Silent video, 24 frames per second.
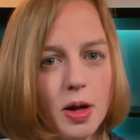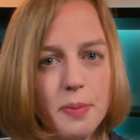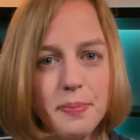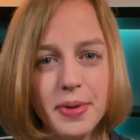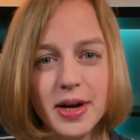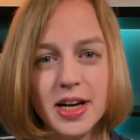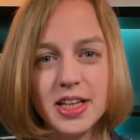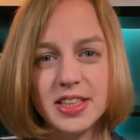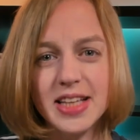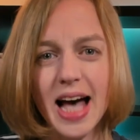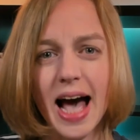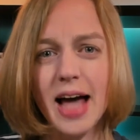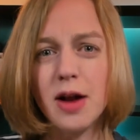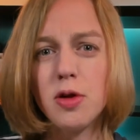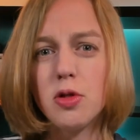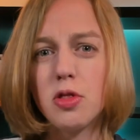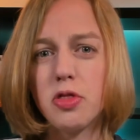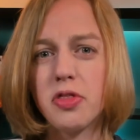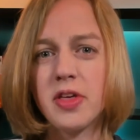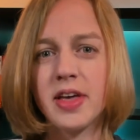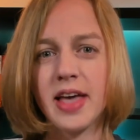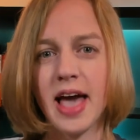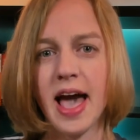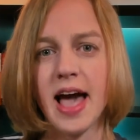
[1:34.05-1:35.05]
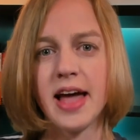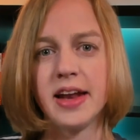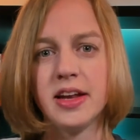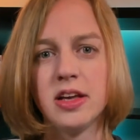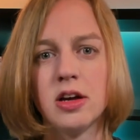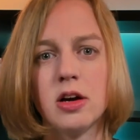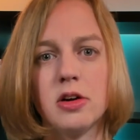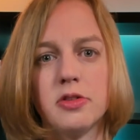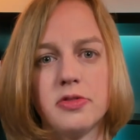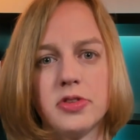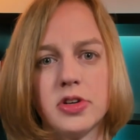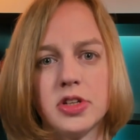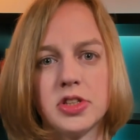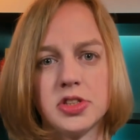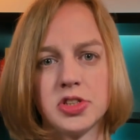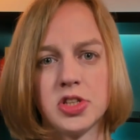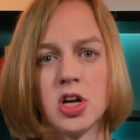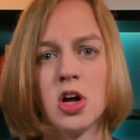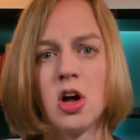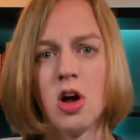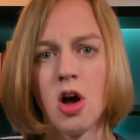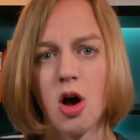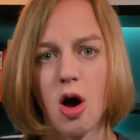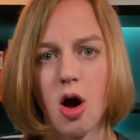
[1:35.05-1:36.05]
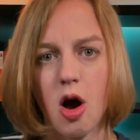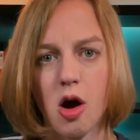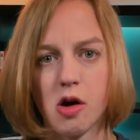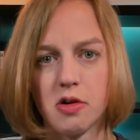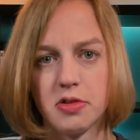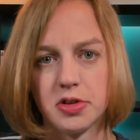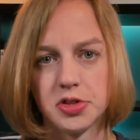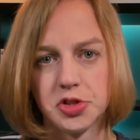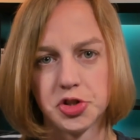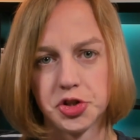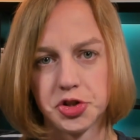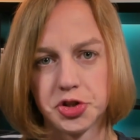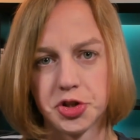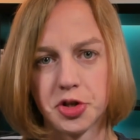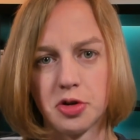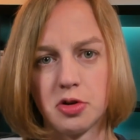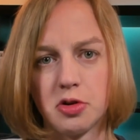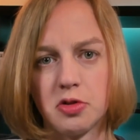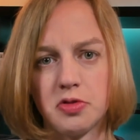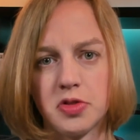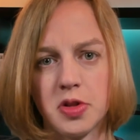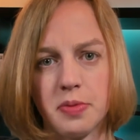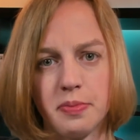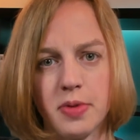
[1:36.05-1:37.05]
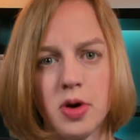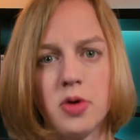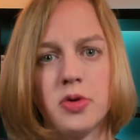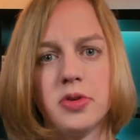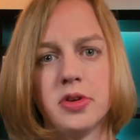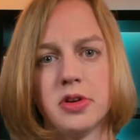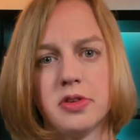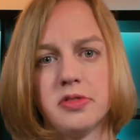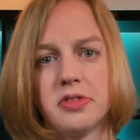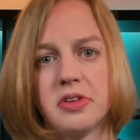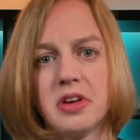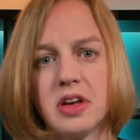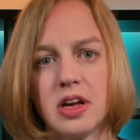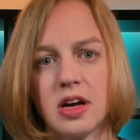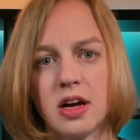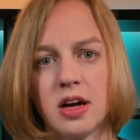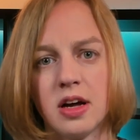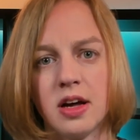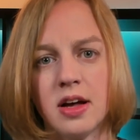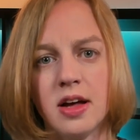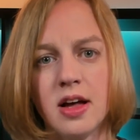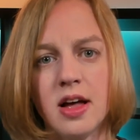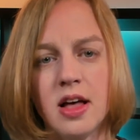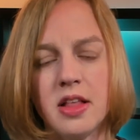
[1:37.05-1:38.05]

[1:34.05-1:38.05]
Because I don't think any of us are unsure of the motive here.